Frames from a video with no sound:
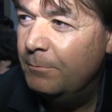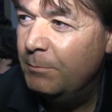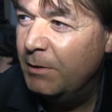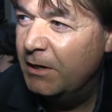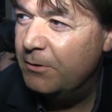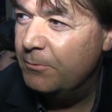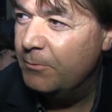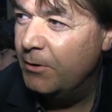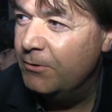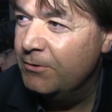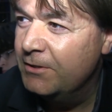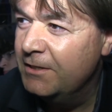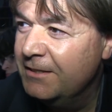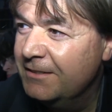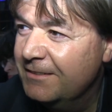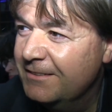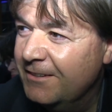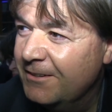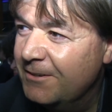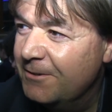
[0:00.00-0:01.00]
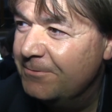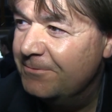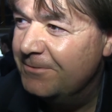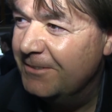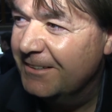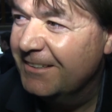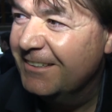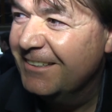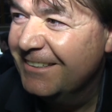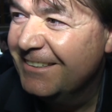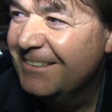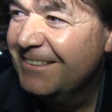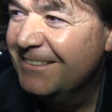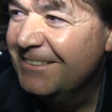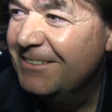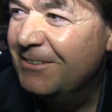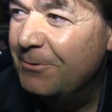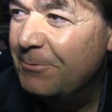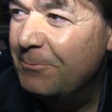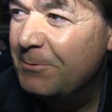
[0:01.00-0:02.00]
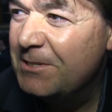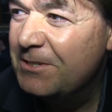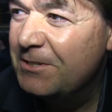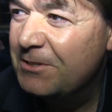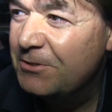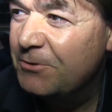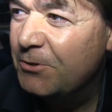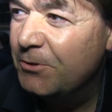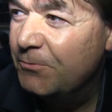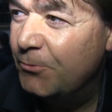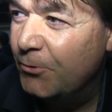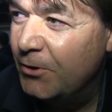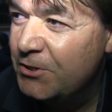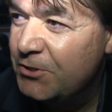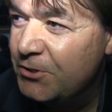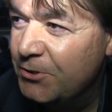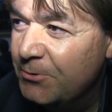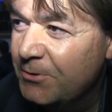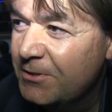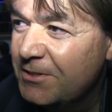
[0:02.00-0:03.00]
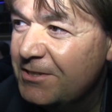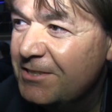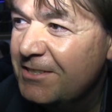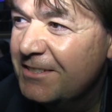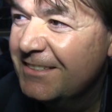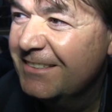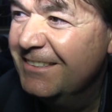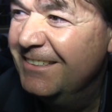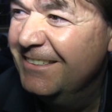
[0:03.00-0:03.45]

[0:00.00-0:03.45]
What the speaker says: macaroni, which is good for endurance.